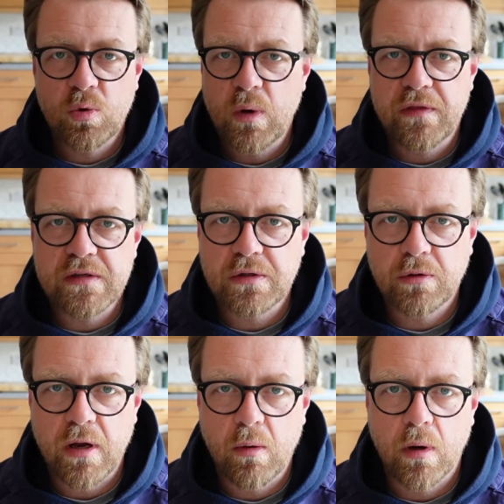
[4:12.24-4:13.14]
with is a
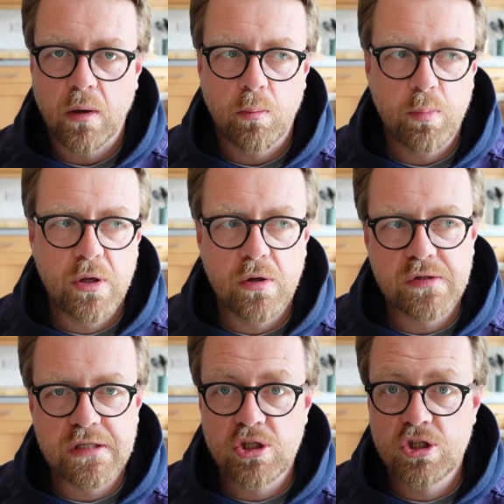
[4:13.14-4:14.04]
great one
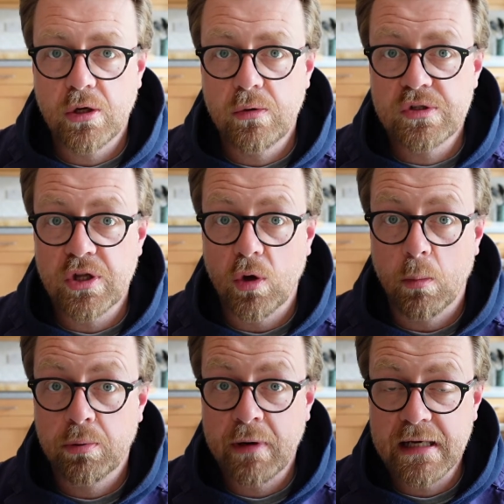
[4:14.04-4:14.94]
because it shows that you're
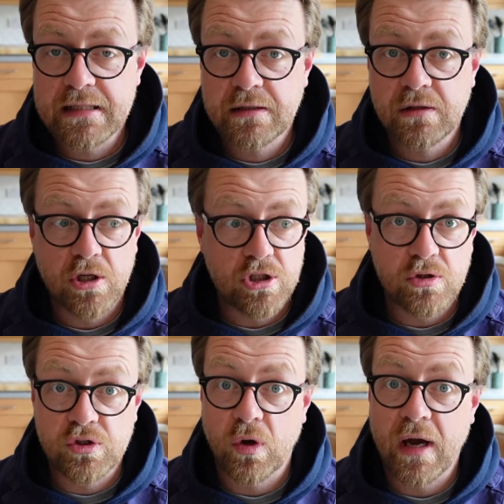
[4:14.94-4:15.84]
practical, it
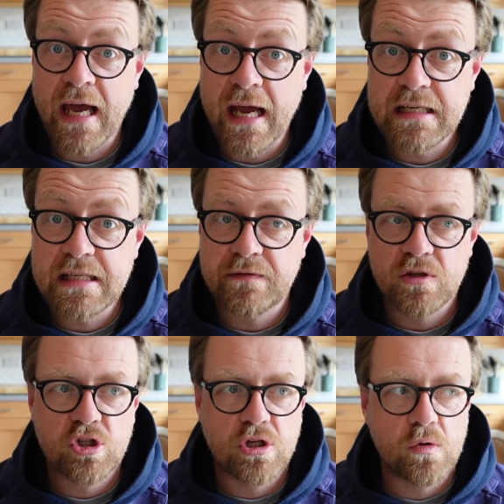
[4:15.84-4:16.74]
shows that you're active,
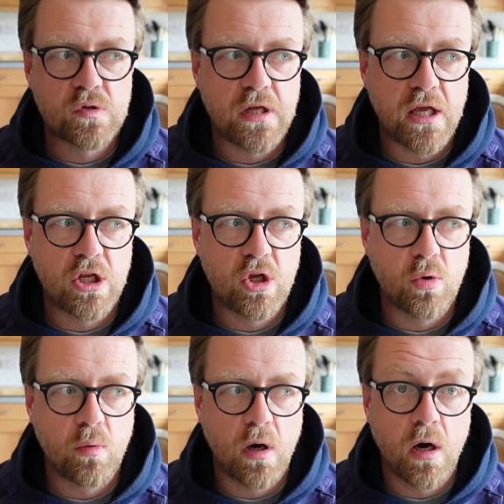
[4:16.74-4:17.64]
it shows that
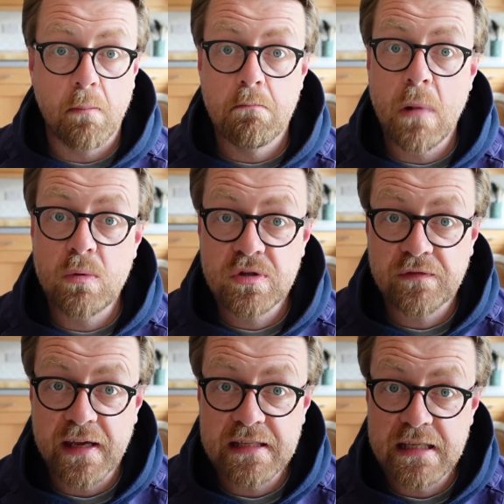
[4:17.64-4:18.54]
you are
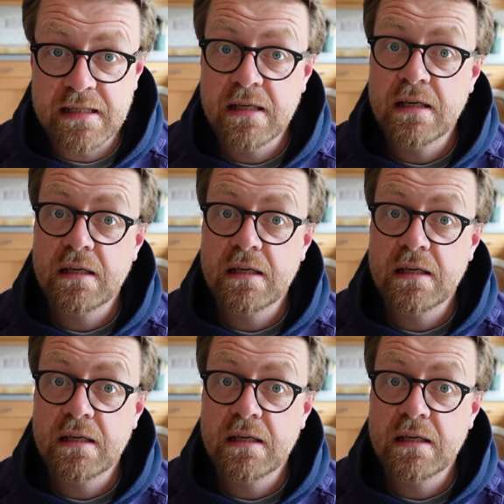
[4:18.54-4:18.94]
motivated